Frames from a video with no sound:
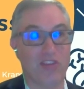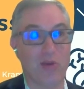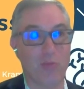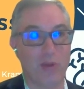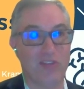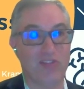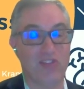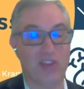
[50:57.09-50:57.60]
that
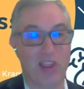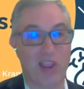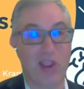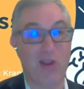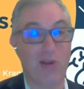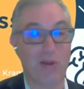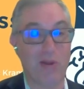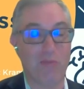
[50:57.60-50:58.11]
we see
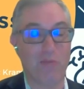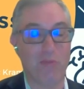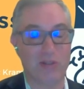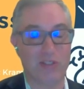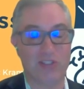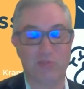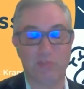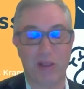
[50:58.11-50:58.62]
here,
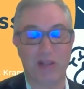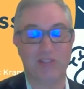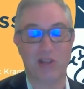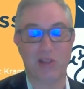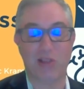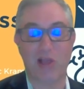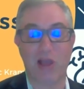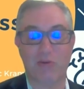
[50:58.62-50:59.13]
which is based
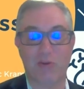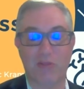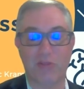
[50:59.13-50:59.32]
a lot